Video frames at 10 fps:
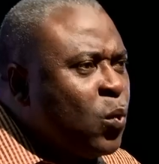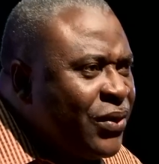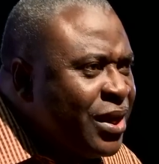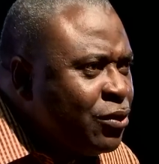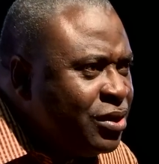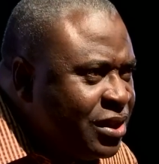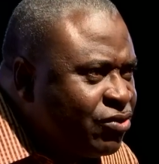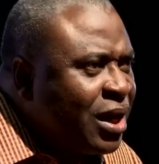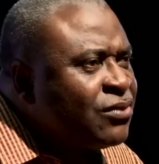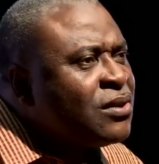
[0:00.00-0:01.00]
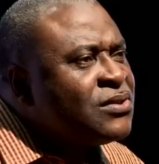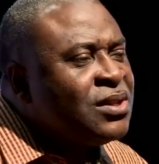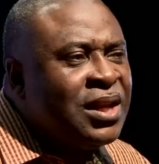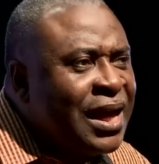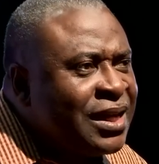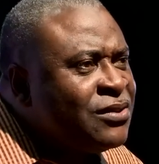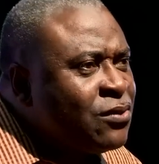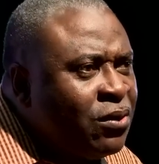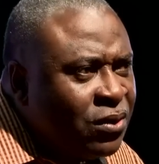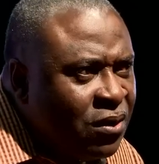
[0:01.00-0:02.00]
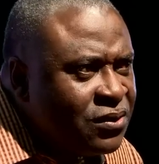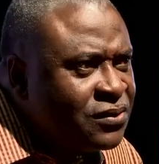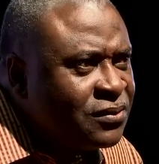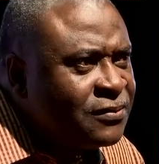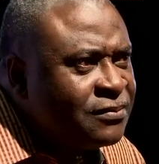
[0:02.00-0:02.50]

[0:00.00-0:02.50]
whether your detractors like it or not.